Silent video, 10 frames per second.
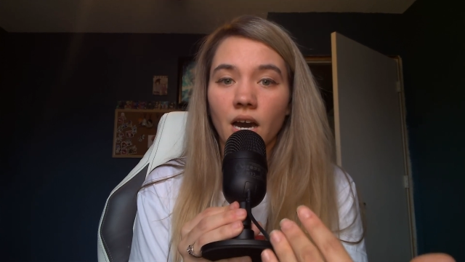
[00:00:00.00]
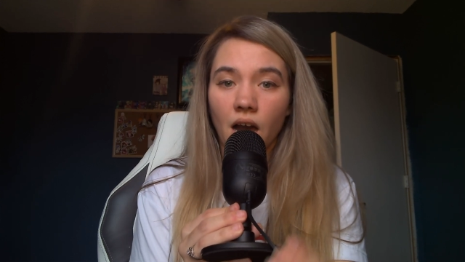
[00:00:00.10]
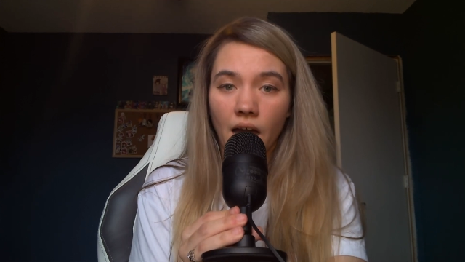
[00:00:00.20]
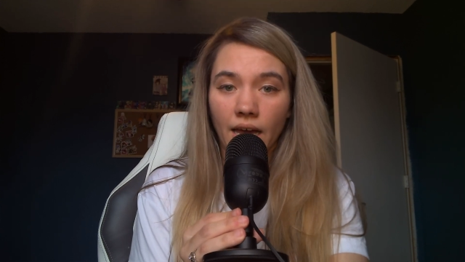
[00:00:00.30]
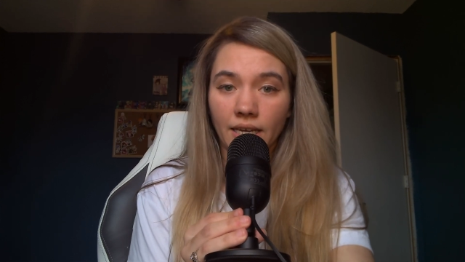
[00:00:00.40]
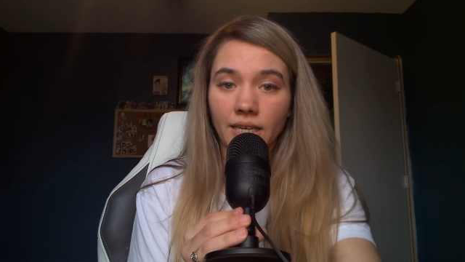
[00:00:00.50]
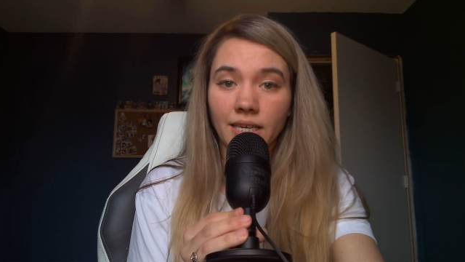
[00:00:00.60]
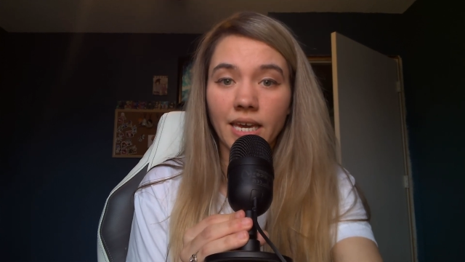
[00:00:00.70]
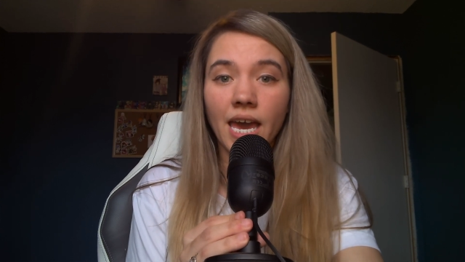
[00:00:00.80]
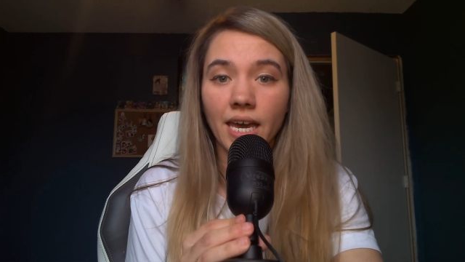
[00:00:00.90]
I
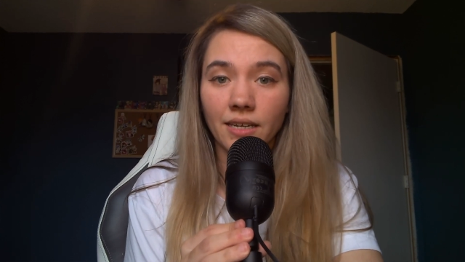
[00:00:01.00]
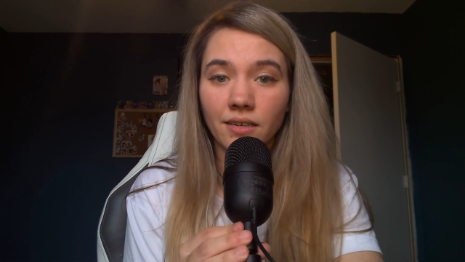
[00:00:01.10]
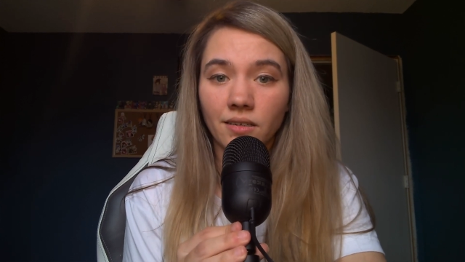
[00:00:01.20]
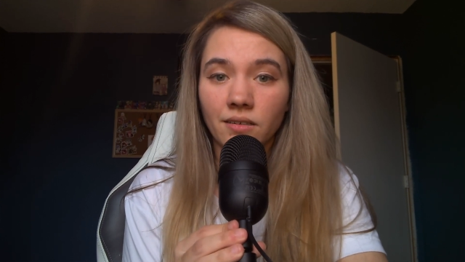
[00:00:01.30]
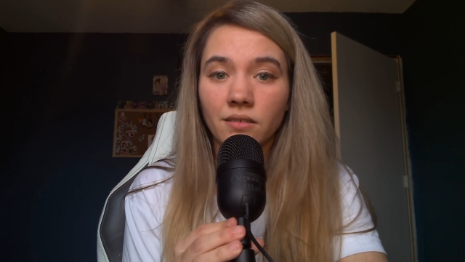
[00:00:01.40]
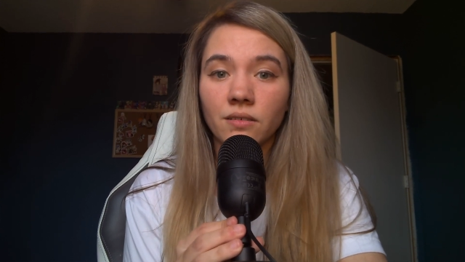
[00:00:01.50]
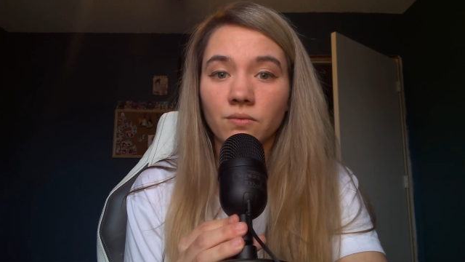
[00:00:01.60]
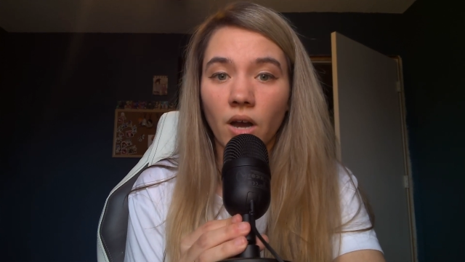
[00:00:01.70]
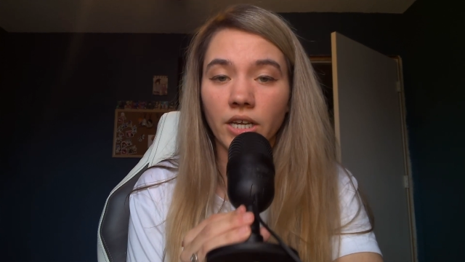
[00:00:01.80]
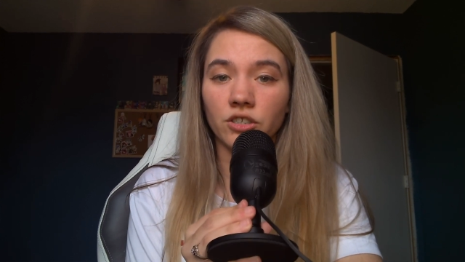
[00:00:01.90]
get
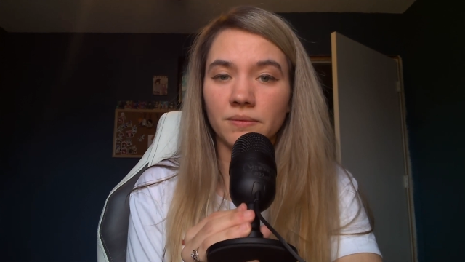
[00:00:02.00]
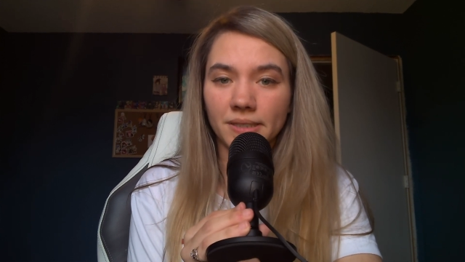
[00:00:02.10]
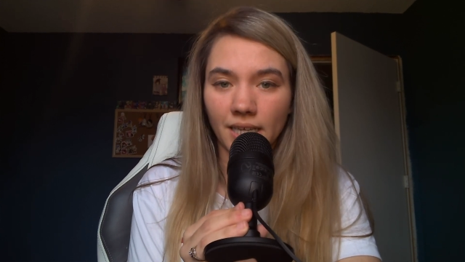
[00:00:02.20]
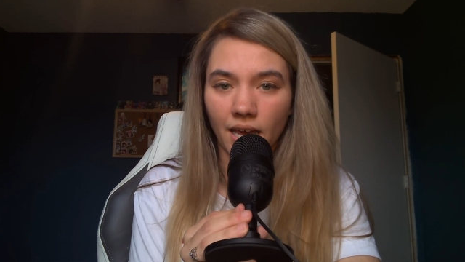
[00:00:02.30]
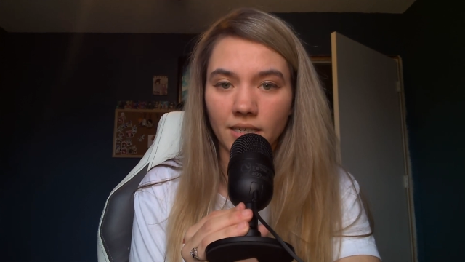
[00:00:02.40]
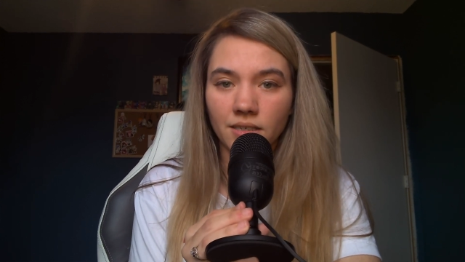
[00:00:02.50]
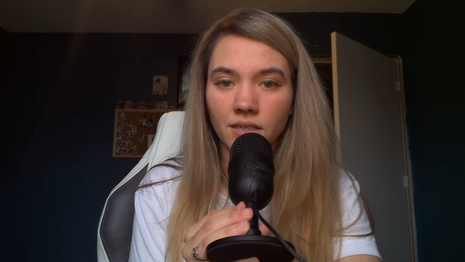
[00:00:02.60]
why you're upset,